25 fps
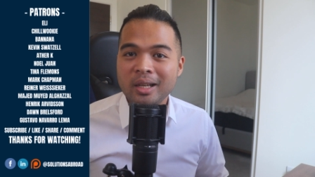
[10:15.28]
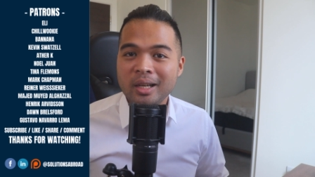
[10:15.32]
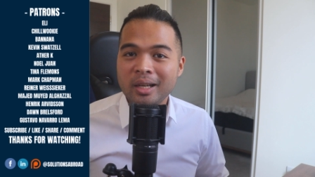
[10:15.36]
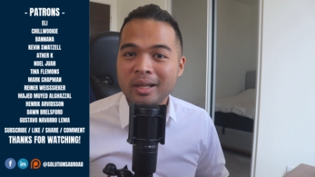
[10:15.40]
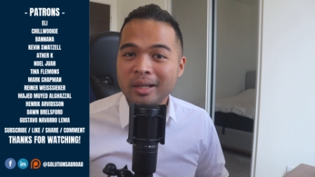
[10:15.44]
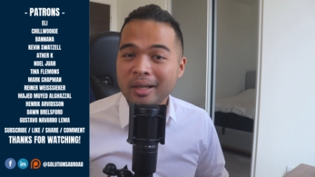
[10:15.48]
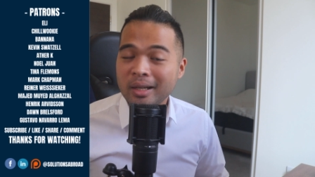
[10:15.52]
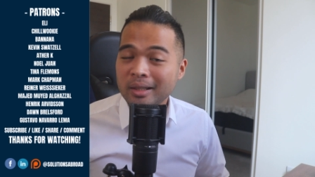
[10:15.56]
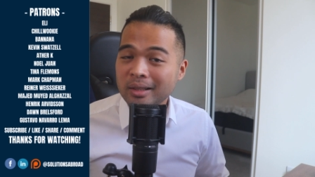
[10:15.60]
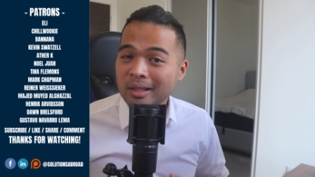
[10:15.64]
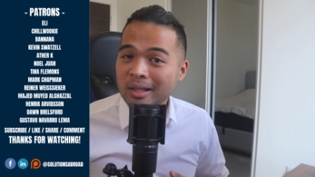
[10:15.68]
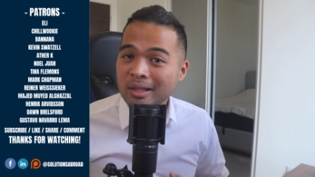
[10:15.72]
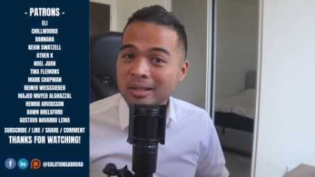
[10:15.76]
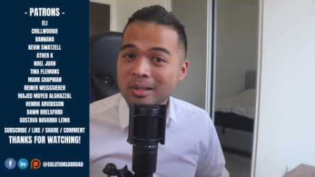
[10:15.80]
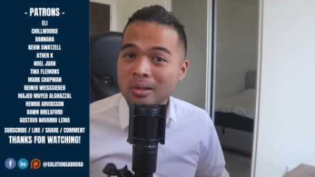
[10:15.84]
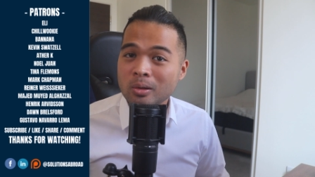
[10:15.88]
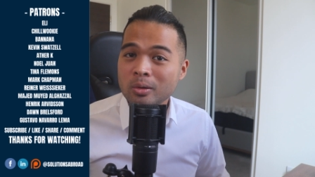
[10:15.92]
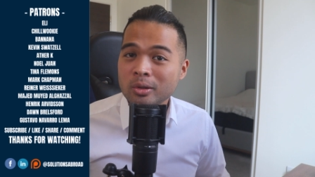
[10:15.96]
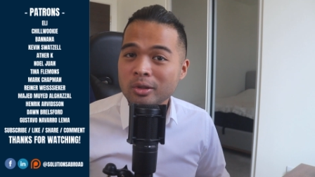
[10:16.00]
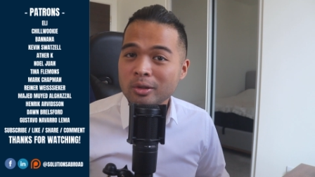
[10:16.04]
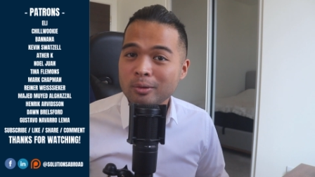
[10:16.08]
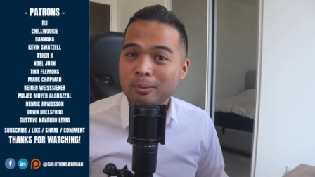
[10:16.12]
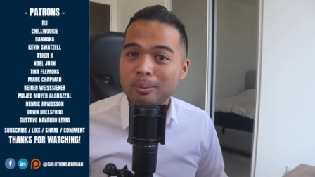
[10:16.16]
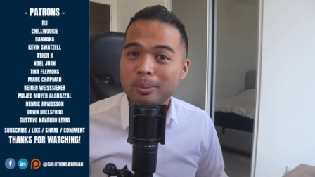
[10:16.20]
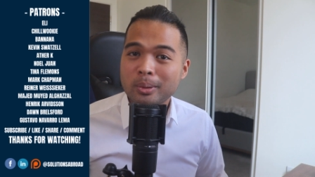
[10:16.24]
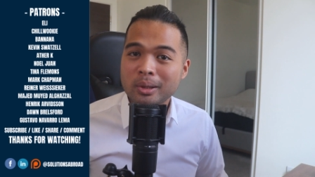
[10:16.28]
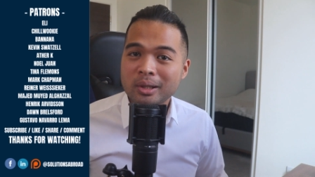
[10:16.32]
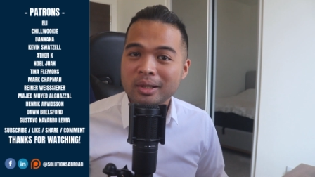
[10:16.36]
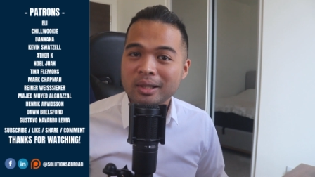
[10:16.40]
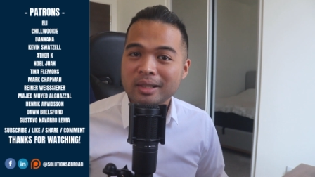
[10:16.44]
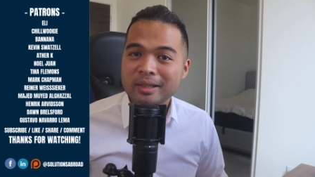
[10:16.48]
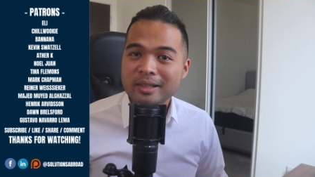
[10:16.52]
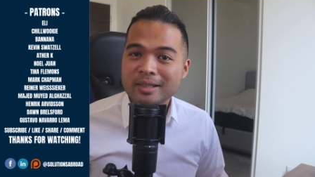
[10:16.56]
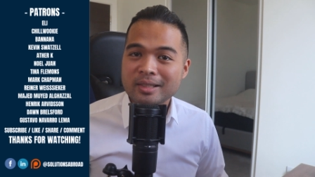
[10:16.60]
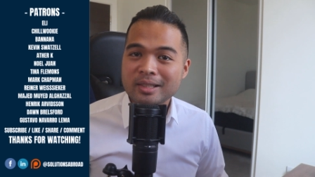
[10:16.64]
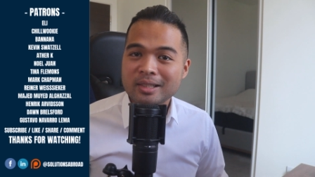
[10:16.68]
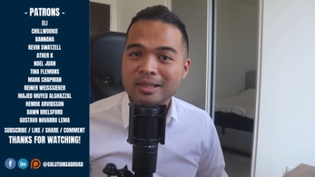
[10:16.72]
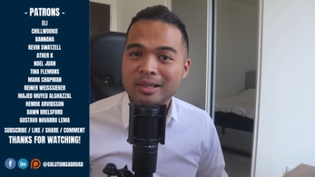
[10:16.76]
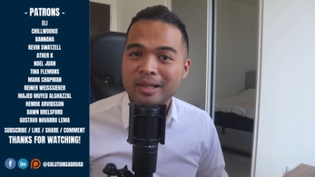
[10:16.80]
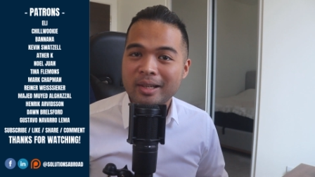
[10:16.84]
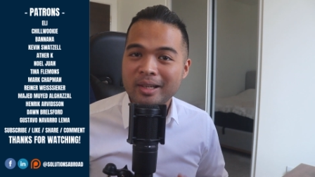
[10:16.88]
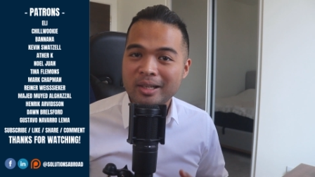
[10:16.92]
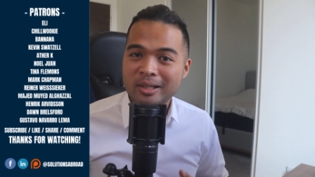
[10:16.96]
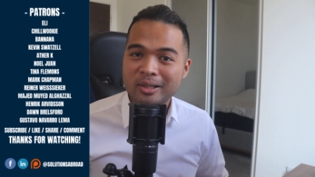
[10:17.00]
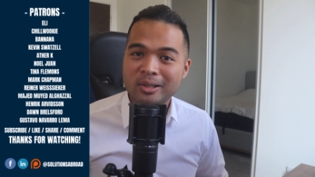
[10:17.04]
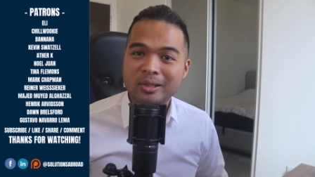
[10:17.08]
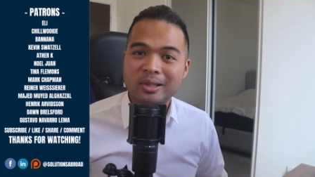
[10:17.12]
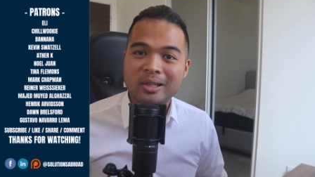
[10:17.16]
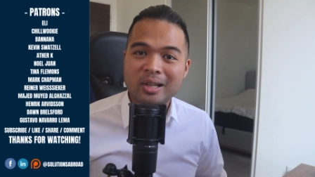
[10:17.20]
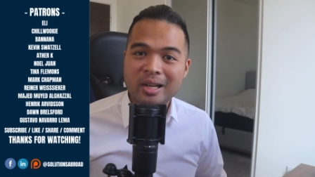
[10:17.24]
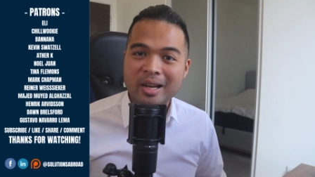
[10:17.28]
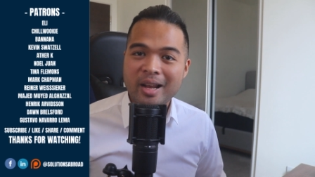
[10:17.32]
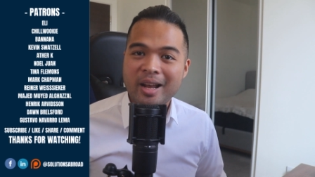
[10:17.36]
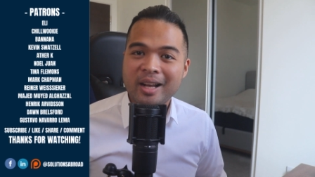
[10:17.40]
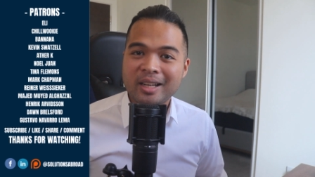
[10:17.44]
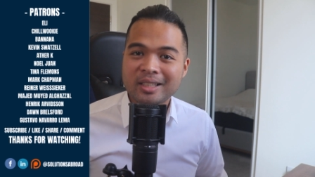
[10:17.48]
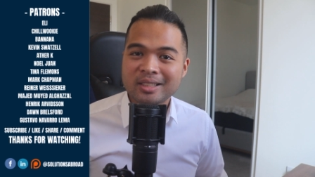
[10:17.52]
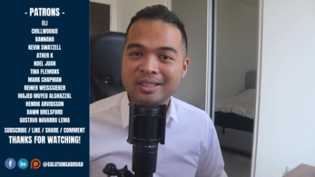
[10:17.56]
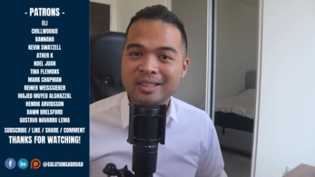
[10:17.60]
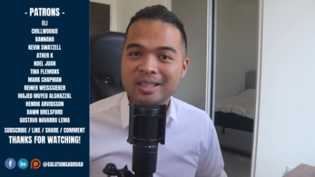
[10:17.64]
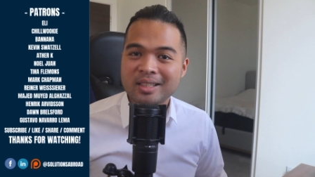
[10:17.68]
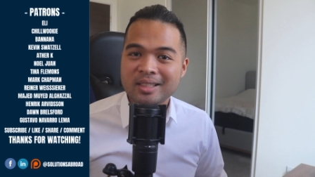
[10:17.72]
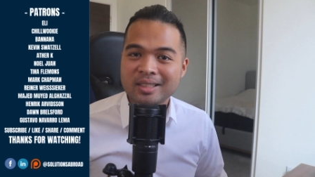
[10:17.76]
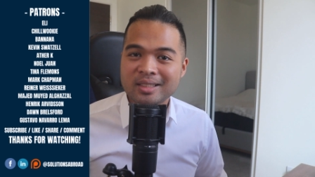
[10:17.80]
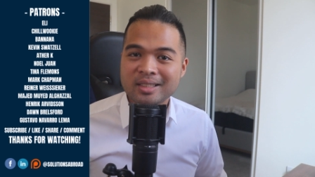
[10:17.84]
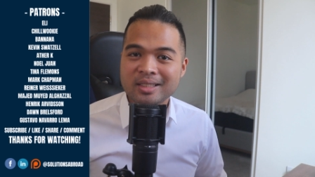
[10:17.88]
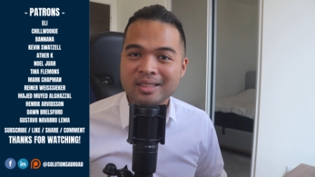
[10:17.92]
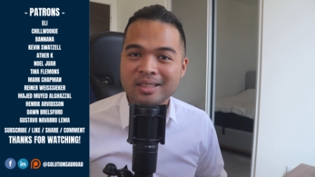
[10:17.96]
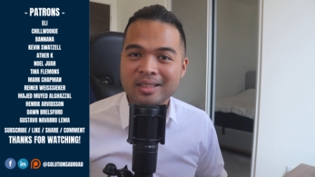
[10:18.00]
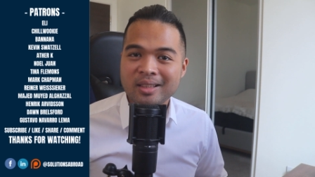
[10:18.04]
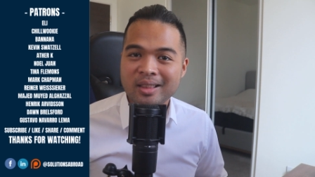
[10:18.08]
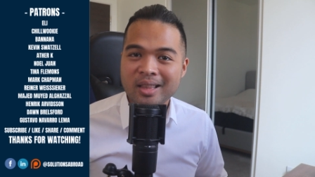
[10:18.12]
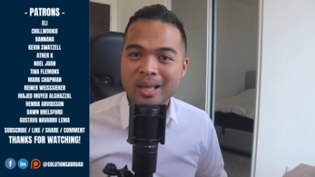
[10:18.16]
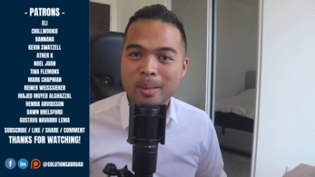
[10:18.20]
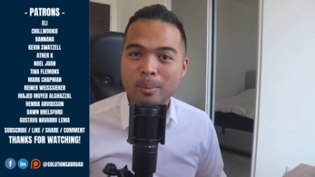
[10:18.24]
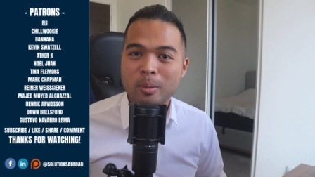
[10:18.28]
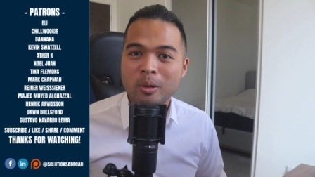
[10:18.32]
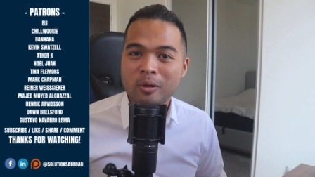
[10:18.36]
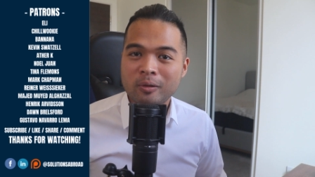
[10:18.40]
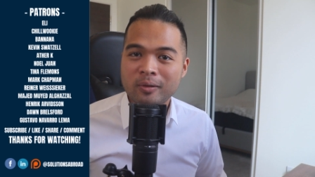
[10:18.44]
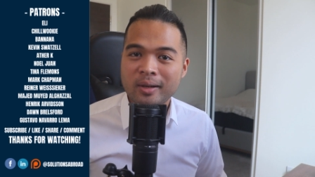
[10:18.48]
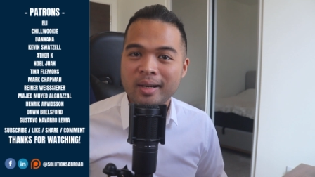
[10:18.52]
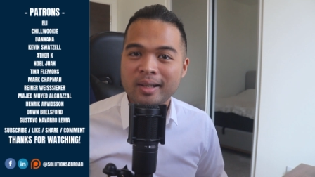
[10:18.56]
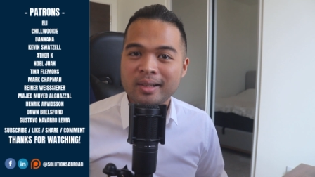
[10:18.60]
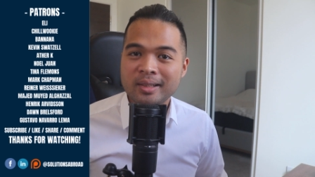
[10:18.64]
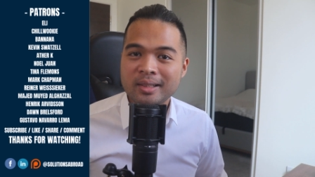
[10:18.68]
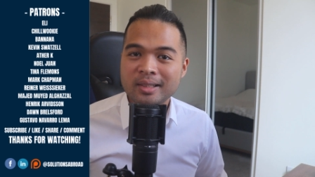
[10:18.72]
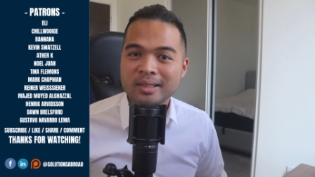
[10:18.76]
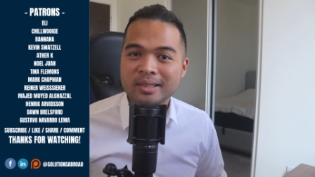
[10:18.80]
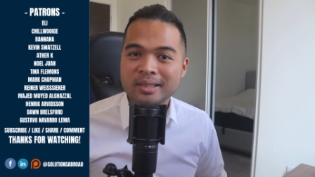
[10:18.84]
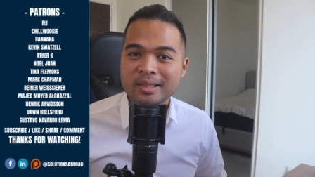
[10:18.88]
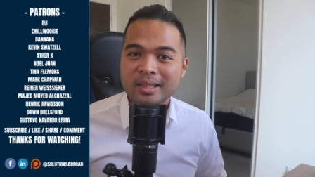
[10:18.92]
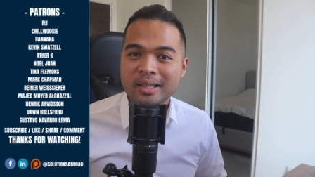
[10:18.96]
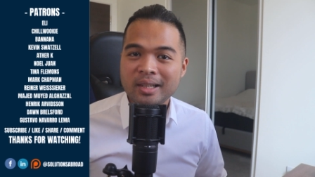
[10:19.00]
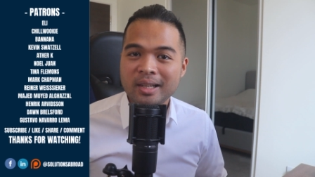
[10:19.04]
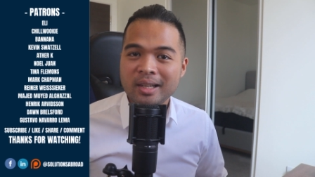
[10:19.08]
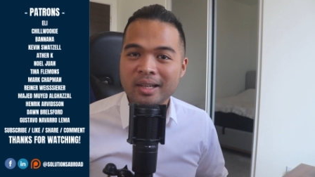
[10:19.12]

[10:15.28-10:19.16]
and get exclusive perks like early access, demo files,